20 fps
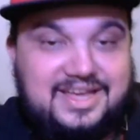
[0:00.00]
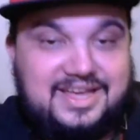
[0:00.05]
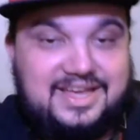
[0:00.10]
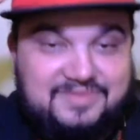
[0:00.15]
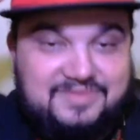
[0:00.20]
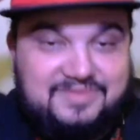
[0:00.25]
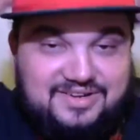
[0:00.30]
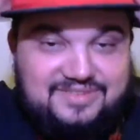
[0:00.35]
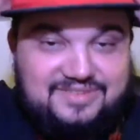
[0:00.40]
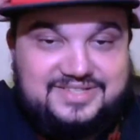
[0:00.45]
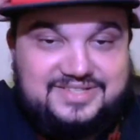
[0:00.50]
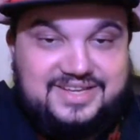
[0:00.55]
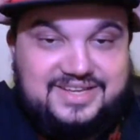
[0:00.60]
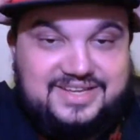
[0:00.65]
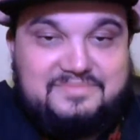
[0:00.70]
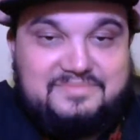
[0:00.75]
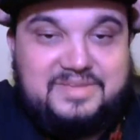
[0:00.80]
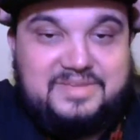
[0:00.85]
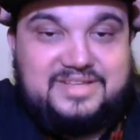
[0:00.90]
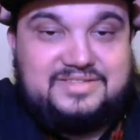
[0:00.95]
I'm saying? He
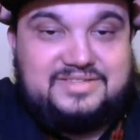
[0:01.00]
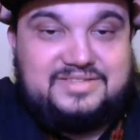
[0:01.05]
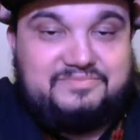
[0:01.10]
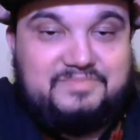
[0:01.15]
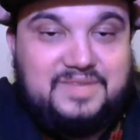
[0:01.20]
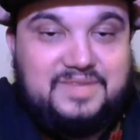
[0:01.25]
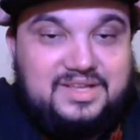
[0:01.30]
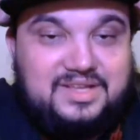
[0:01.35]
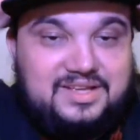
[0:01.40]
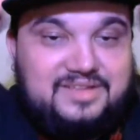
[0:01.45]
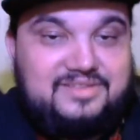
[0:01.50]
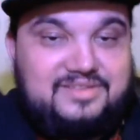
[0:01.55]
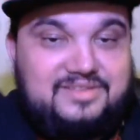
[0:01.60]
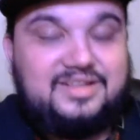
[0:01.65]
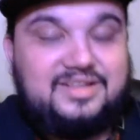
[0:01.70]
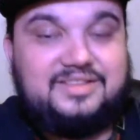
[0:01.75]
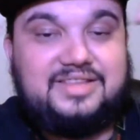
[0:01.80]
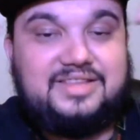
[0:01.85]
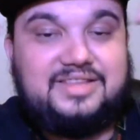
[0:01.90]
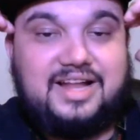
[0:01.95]
makes yeah. a
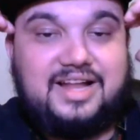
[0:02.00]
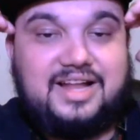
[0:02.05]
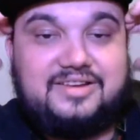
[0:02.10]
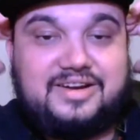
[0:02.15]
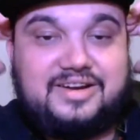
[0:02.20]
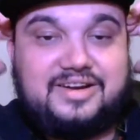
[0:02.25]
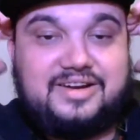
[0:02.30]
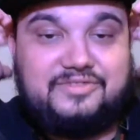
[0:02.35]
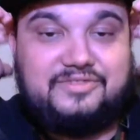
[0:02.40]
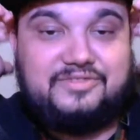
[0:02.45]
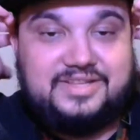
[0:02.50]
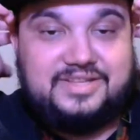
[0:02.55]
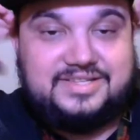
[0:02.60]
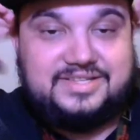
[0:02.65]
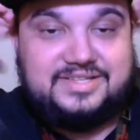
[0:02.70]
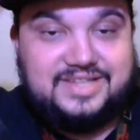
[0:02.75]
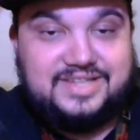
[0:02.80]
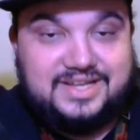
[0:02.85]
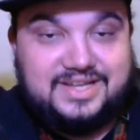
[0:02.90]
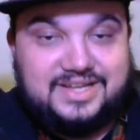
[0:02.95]
dollar fifty cents.
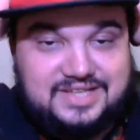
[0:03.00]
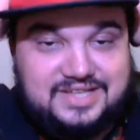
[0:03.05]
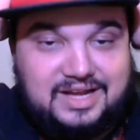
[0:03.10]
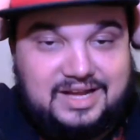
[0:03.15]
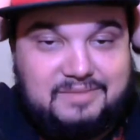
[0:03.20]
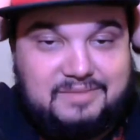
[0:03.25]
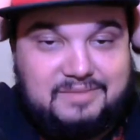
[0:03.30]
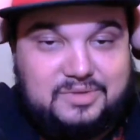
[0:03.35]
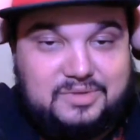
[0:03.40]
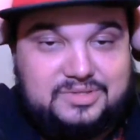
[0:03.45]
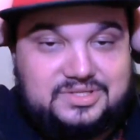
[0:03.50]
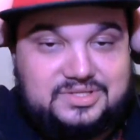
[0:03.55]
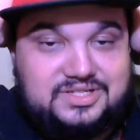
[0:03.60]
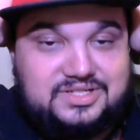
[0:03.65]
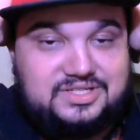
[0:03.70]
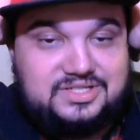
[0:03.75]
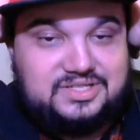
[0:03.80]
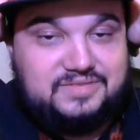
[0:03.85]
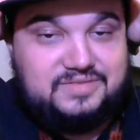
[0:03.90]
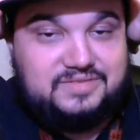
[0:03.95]
I'm mostly just a
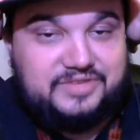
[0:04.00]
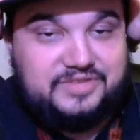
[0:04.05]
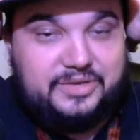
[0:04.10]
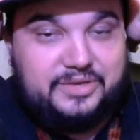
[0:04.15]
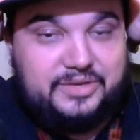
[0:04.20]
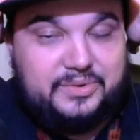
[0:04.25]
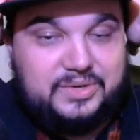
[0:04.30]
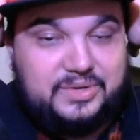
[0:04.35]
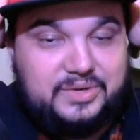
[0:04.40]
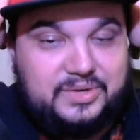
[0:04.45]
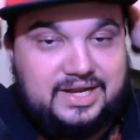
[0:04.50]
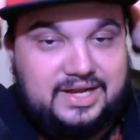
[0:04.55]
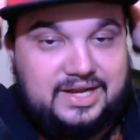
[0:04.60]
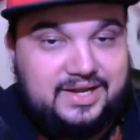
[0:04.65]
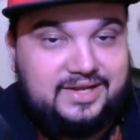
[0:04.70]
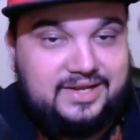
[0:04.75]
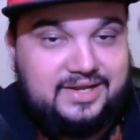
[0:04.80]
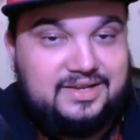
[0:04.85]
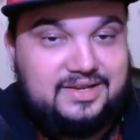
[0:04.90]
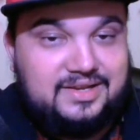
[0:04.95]
video guy.
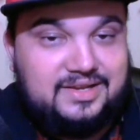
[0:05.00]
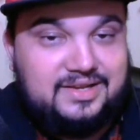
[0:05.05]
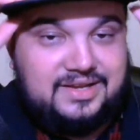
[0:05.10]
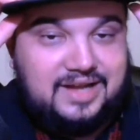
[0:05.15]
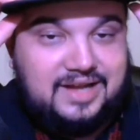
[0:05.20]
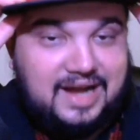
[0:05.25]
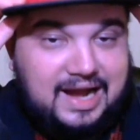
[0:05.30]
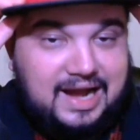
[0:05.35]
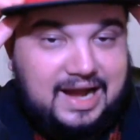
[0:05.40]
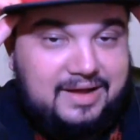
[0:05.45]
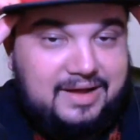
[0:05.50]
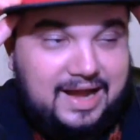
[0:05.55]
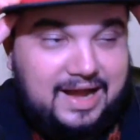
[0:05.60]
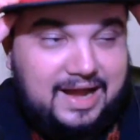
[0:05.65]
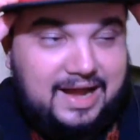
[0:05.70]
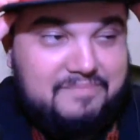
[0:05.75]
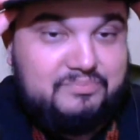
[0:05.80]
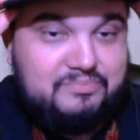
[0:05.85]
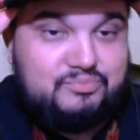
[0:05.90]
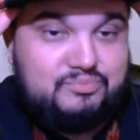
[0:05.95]
I, I'm
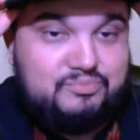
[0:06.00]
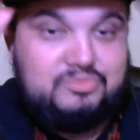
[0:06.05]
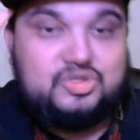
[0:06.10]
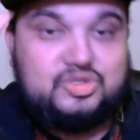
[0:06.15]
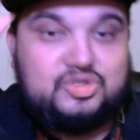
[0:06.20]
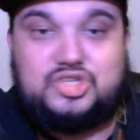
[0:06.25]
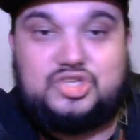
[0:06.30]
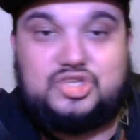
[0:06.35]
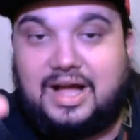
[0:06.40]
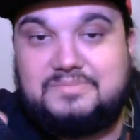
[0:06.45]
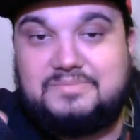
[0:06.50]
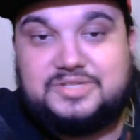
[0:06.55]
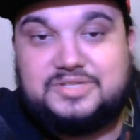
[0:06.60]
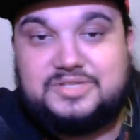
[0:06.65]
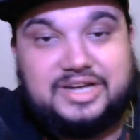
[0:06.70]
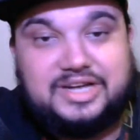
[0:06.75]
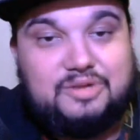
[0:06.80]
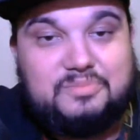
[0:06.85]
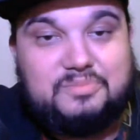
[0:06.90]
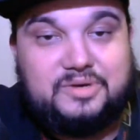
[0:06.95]
I'm terrible at
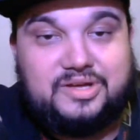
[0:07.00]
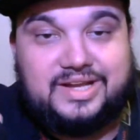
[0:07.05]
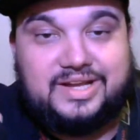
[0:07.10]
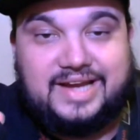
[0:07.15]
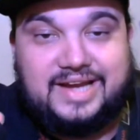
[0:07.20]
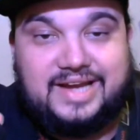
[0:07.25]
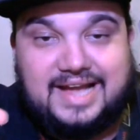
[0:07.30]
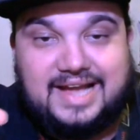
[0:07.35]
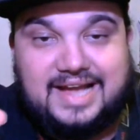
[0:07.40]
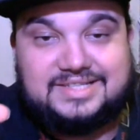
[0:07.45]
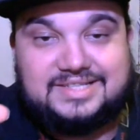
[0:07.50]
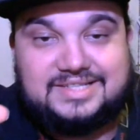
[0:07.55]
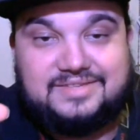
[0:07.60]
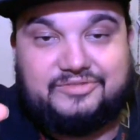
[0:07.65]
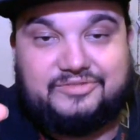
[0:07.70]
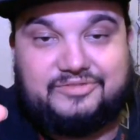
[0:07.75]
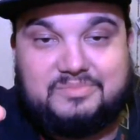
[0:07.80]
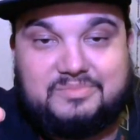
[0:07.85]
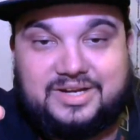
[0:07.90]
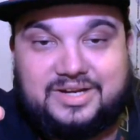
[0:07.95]
asking for money. I'm
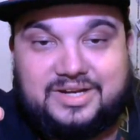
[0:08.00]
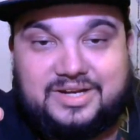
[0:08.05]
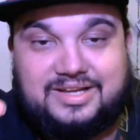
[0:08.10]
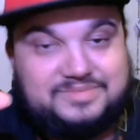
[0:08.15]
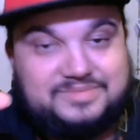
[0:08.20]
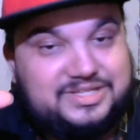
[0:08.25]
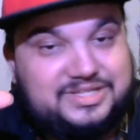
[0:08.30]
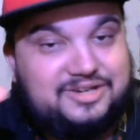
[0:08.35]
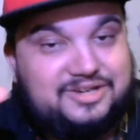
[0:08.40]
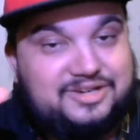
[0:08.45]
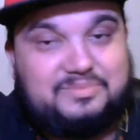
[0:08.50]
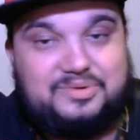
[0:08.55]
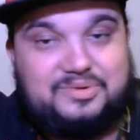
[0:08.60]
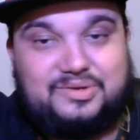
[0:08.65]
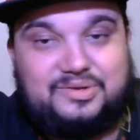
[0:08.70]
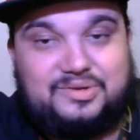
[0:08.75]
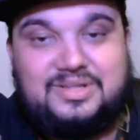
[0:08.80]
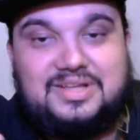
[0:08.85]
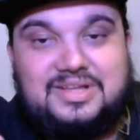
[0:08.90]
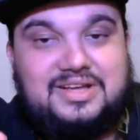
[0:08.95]
terrible
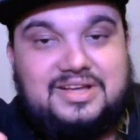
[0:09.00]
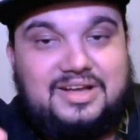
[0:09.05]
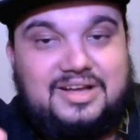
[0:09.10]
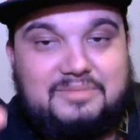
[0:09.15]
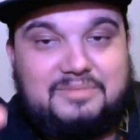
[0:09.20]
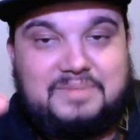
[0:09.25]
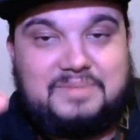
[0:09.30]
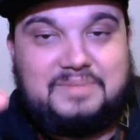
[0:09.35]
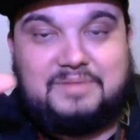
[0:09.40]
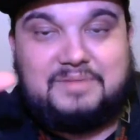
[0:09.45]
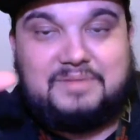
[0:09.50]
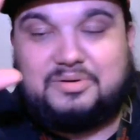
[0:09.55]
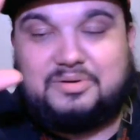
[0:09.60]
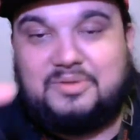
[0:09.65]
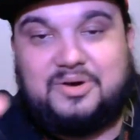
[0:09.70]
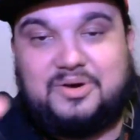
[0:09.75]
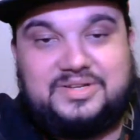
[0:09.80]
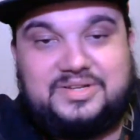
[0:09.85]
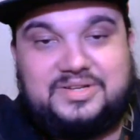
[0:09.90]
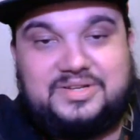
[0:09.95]
about promoting stuff.
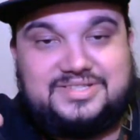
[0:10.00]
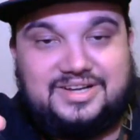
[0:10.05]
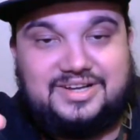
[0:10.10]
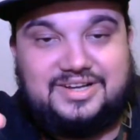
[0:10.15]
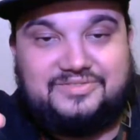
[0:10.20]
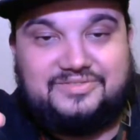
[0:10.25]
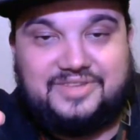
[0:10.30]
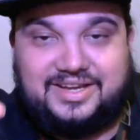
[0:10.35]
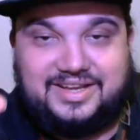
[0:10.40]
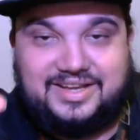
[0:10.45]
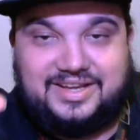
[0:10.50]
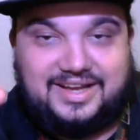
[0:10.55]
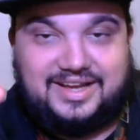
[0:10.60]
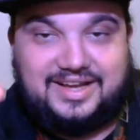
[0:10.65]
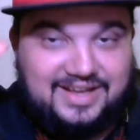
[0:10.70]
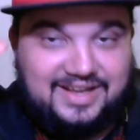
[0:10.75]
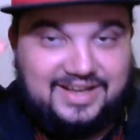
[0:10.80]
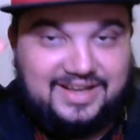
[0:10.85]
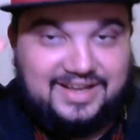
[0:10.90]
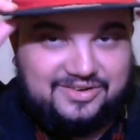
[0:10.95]
Like I, I don't know. I
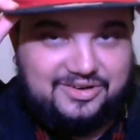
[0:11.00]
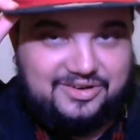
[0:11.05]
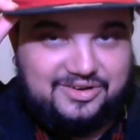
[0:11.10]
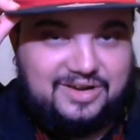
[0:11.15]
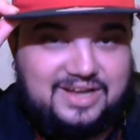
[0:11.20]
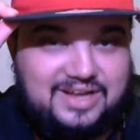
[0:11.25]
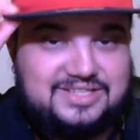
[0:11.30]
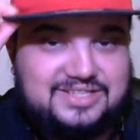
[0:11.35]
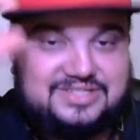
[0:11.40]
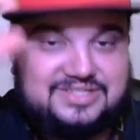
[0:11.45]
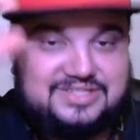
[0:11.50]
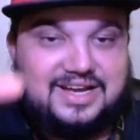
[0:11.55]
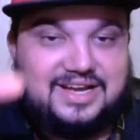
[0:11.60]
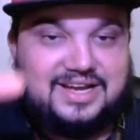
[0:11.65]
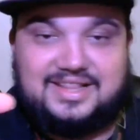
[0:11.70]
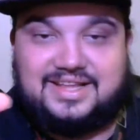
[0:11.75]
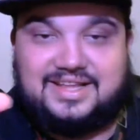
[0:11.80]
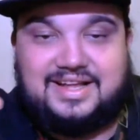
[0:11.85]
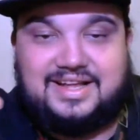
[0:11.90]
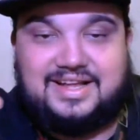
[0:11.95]
just I like I like
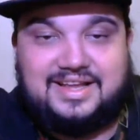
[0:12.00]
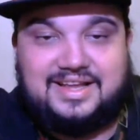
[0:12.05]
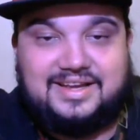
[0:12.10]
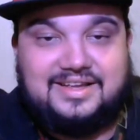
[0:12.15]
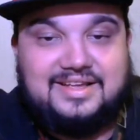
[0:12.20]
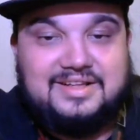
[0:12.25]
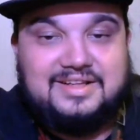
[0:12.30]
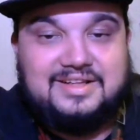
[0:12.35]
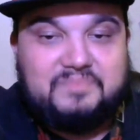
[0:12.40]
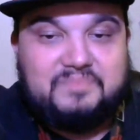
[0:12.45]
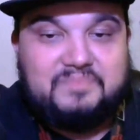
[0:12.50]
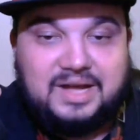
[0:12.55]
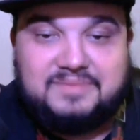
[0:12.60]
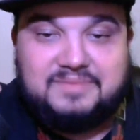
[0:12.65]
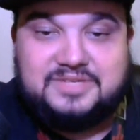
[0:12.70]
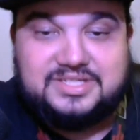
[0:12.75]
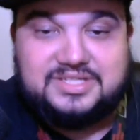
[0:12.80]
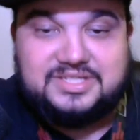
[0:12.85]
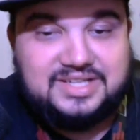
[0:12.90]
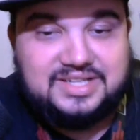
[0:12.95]
I'm just the guy
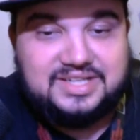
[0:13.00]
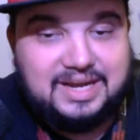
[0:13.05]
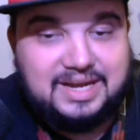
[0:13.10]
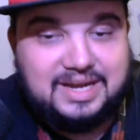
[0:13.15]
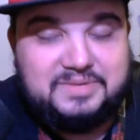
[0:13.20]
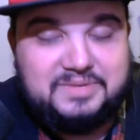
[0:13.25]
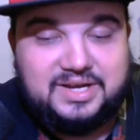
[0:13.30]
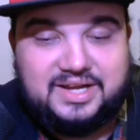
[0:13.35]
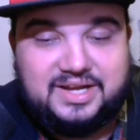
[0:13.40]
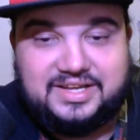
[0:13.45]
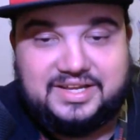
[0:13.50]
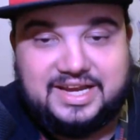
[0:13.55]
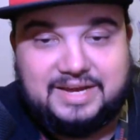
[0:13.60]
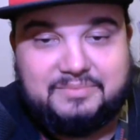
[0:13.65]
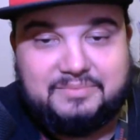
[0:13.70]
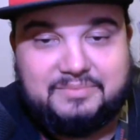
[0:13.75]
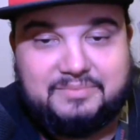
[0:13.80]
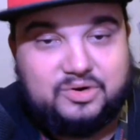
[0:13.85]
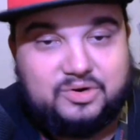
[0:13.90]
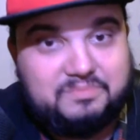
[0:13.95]
behind the camera or not
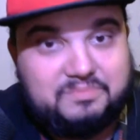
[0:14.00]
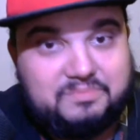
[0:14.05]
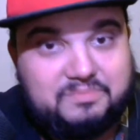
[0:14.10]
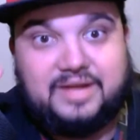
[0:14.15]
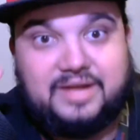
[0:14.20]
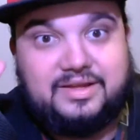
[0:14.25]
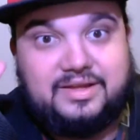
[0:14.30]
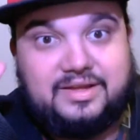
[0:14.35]
in front of the camera.